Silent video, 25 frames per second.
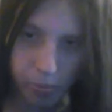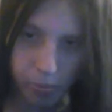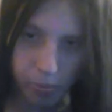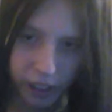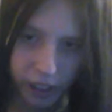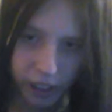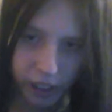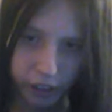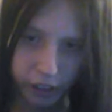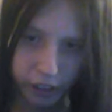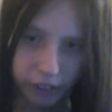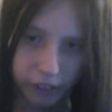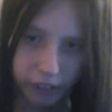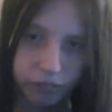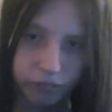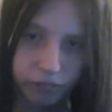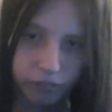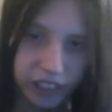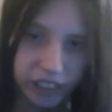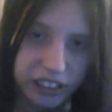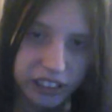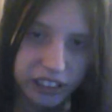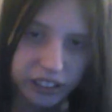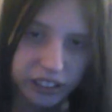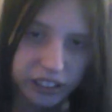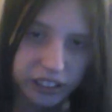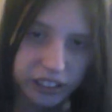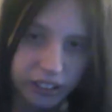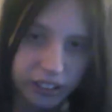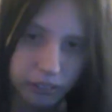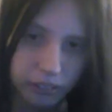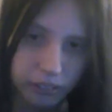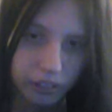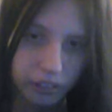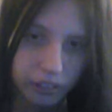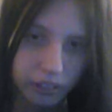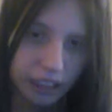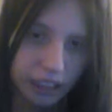Okay, faced
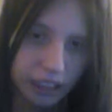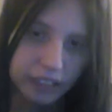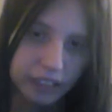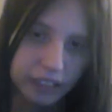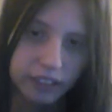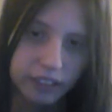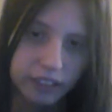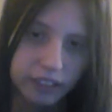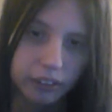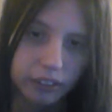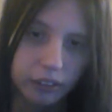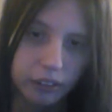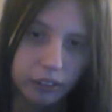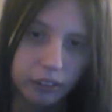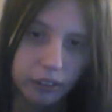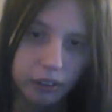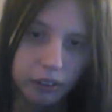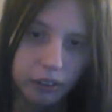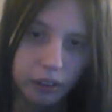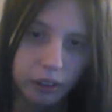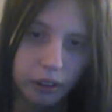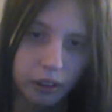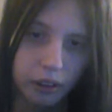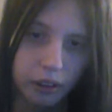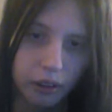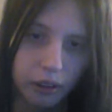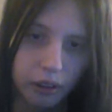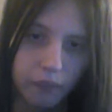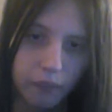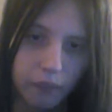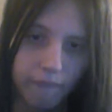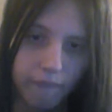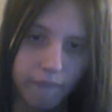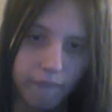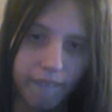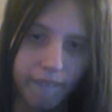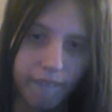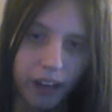east,
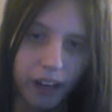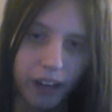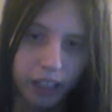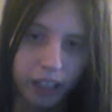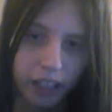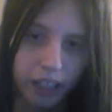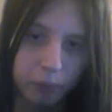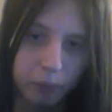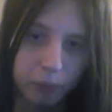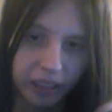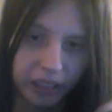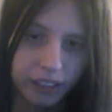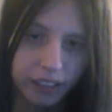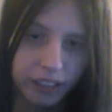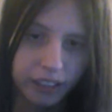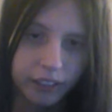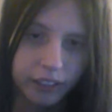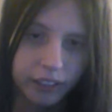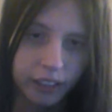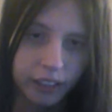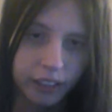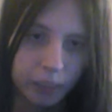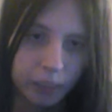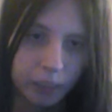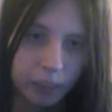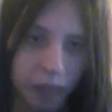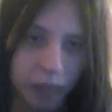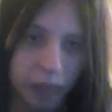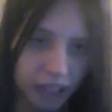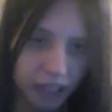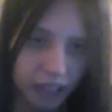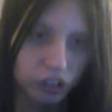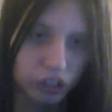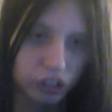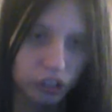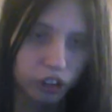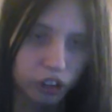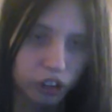I am making a
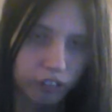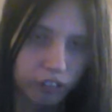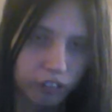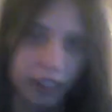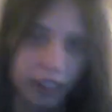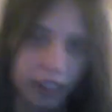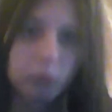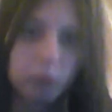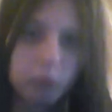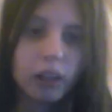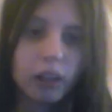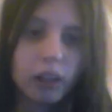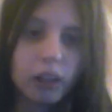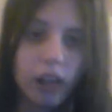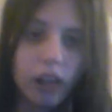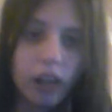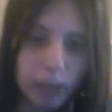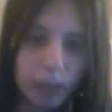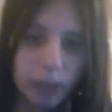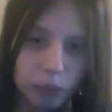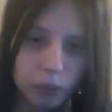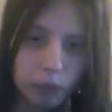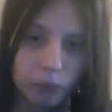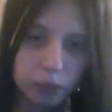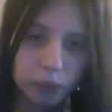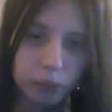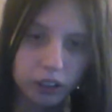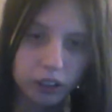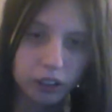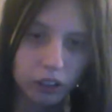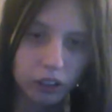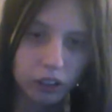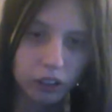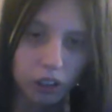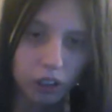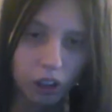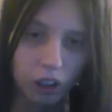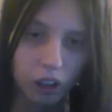pentagram. I will
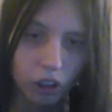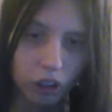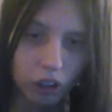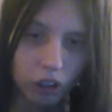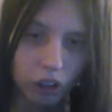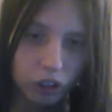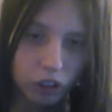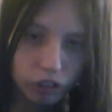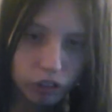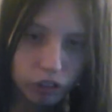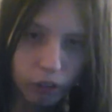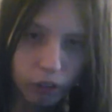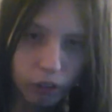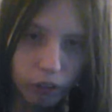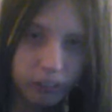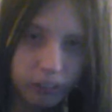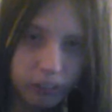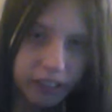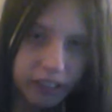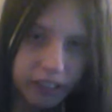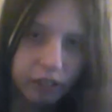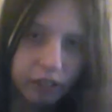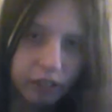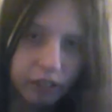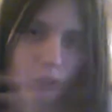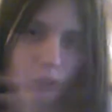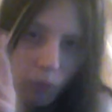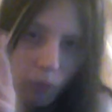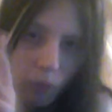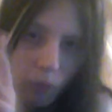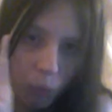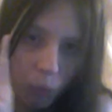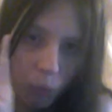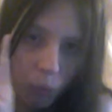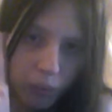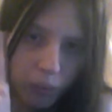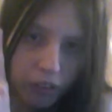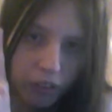be drawing it
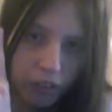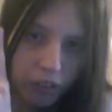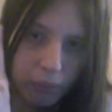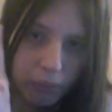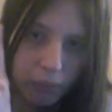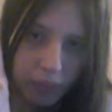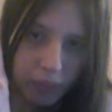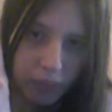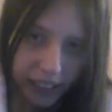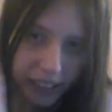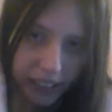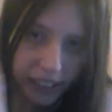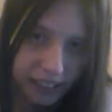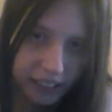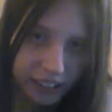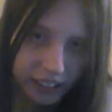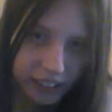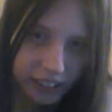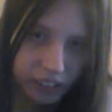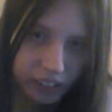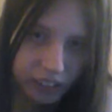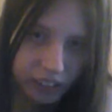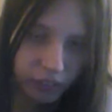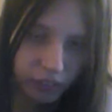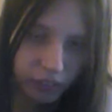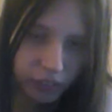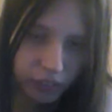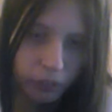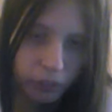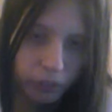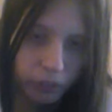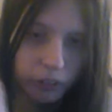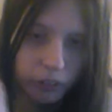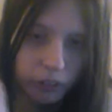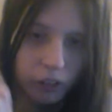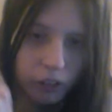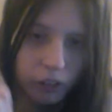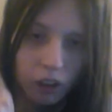with my index
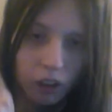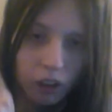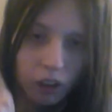finger.